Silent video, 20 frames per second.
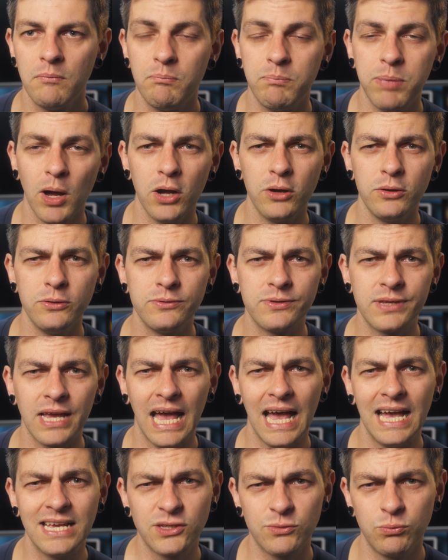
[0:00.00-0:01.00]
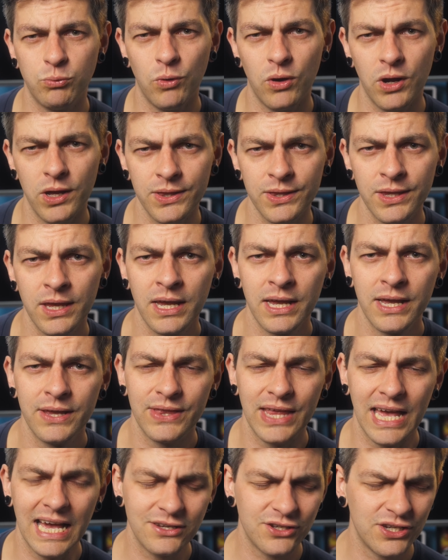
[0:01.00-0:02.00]
Bose
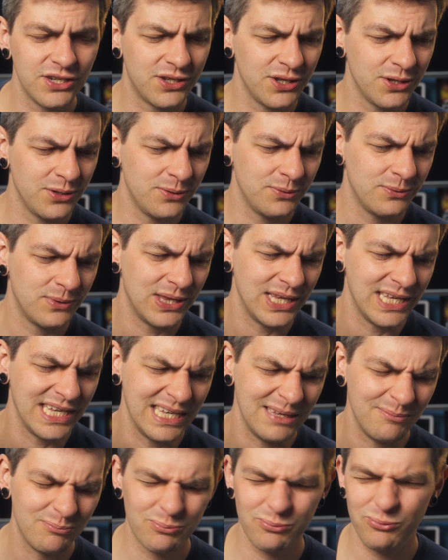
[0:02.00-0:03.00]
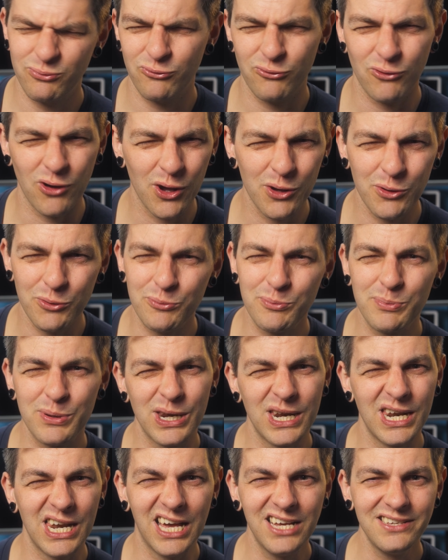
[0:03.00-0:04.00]
S1. They actually do the Pro
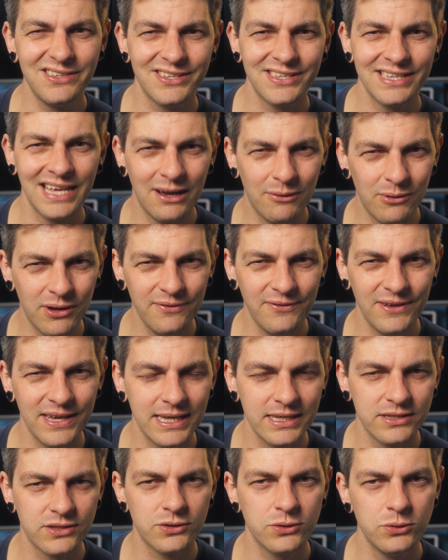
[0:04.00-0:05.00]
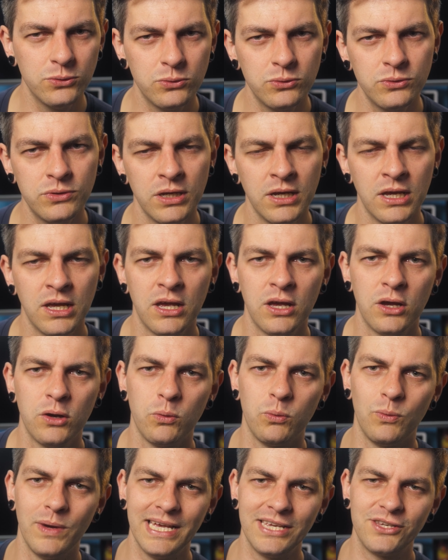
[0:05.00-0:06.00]
Plus now, I think it's called,
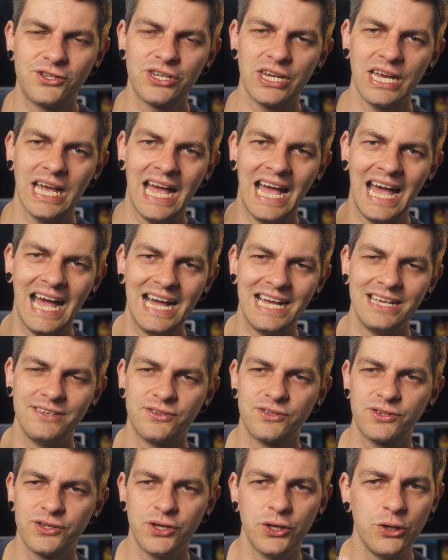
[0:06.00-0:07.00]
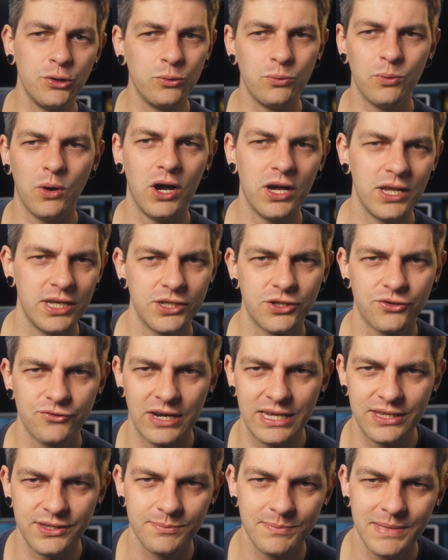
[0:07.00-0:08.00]
which has 2 wireless
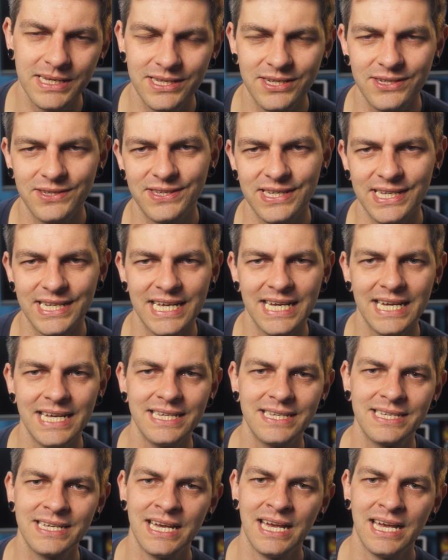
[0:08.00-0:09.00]
transmitters in it.